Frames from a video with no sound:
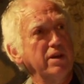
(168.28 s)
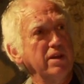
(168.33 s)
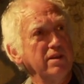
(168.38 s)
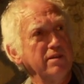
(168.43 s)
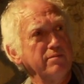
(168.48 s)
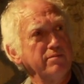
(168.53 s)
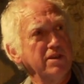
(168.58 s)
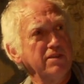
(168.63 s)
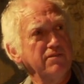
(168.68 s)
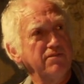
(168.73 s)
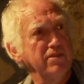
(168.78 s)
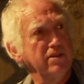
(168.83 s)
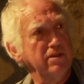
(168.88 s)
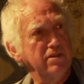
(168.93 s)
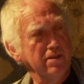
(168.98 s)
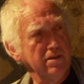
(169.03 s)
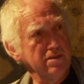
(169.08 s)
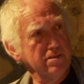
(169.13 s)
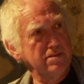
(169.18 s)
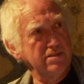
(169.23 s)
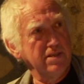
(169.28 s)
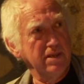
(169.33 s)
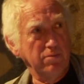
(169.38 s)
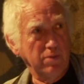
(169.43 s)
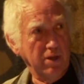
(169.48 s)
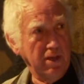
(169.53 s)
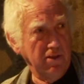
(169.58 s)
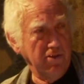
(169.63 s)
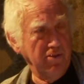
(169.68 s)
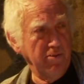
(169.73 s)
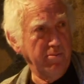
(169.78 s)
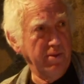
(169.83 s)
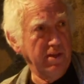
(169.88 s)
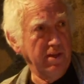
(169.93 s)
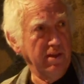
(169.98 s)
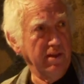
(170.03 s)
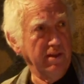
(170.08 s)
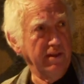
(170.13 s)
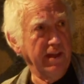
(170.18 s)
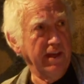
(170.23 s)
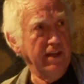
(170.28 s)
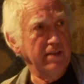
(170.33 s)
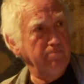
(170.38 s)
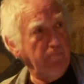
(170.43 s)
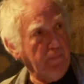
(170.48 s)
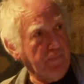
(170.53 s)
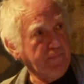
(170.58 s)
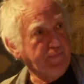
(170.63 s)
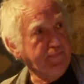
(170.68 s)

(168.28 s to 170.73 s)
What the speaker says: But, for God's sake, we can do better than that.